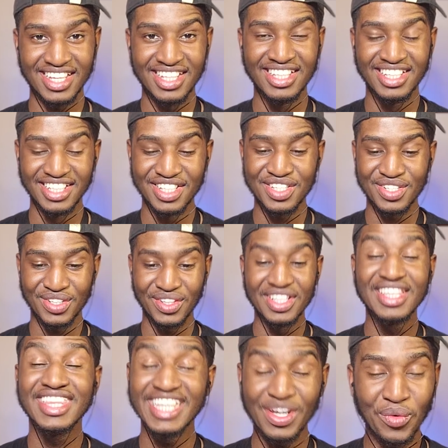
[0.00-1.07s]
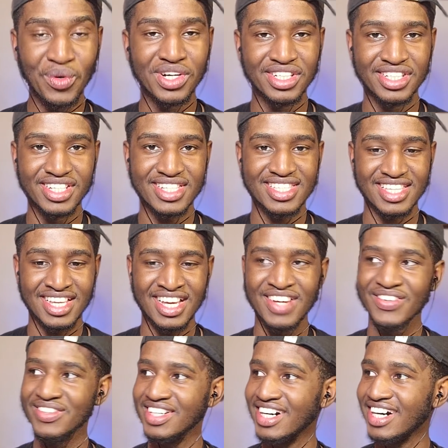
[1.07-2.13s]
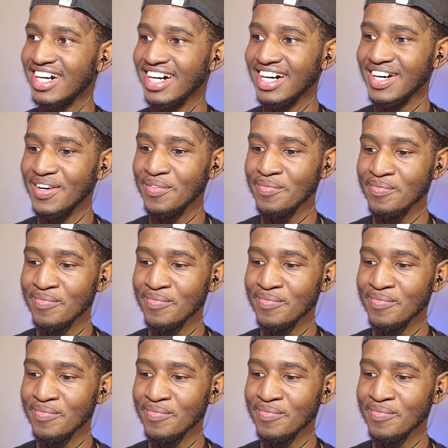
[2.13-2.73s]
in this show. The weirdest. Yeah,